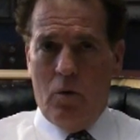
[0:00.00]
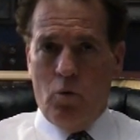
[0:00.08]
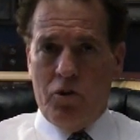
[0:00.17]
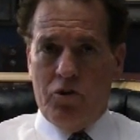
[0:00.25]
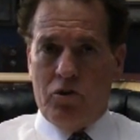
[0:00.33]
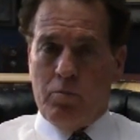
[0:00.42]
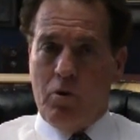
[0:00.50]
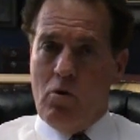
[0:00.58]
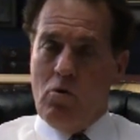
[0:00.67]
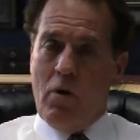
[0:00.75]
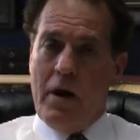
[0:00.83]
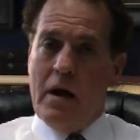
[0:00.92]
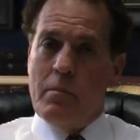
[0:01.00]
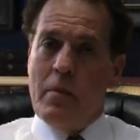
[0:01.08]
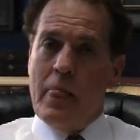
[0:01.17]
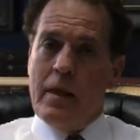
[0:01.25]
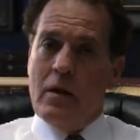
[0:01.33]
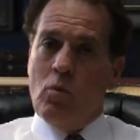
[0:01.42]
which is a
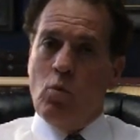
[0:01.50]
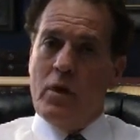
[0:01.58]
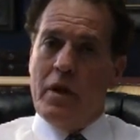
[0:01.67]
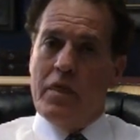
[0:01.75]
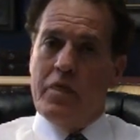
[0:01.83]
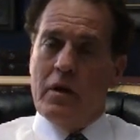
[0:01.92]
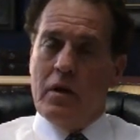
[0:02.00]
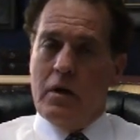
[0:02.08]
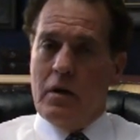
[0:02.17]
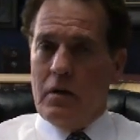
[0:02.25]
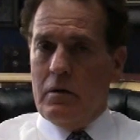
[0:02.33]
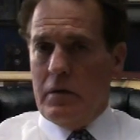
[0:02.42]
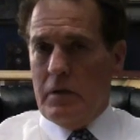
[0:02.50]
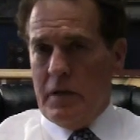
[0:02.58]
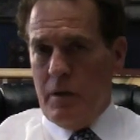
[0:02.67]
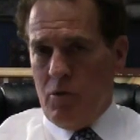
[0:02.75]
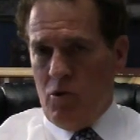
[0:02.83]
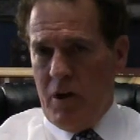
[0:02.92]
program with
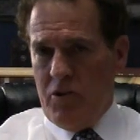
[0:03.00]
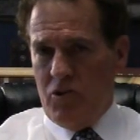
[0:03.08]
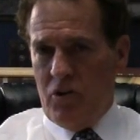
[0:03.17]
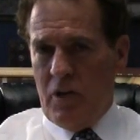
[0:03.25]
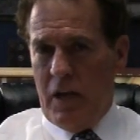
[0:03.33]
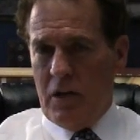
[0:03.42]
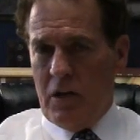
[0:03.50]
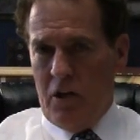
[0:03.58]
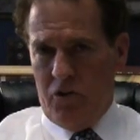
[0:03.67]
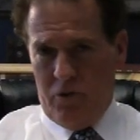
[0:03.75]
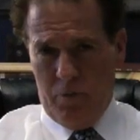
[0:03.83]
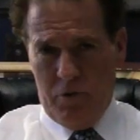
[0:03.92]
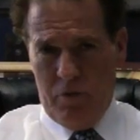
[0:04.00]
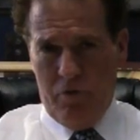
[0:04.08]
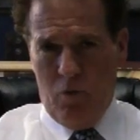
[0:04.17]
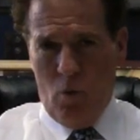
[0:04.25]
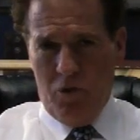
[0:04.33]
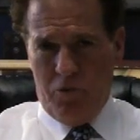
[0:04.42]
immigration and customs
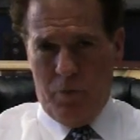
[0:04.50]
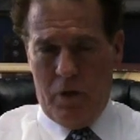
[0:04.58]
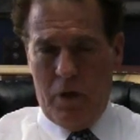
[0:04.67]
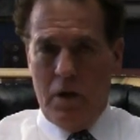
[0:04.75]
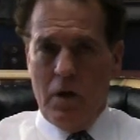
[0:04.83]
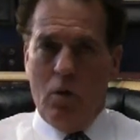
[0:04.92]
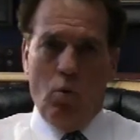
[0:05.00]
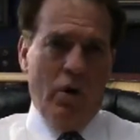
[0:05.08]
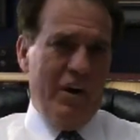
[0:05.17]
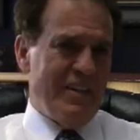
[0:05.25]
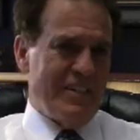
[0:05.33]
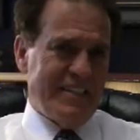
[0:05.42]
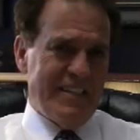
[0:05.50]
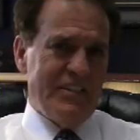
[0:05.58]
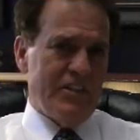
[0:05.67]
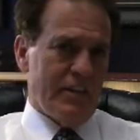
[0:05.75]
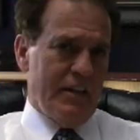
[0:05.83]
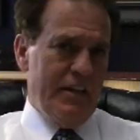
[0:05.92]
enforcement, where
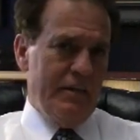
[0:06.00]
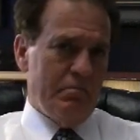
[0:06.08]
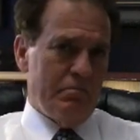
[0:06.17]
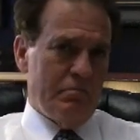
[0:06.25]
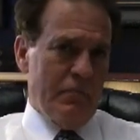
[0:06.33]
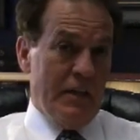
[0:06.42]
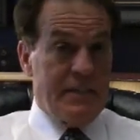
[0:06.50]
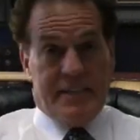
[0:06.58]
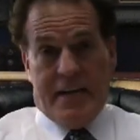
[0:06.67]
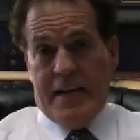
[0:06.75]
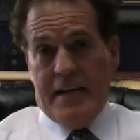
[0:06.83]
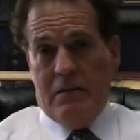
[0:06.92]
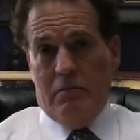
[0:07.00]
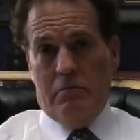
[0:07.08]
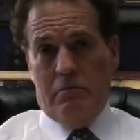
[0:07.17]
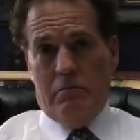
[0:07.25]
essentially a state,